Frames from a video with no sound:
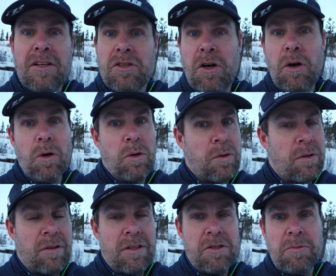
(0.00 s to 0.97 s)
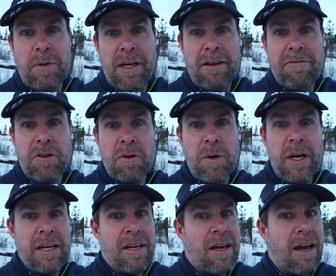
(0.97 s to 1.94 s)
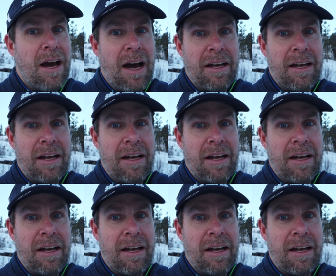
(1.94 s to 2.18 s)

So this will be it for the week.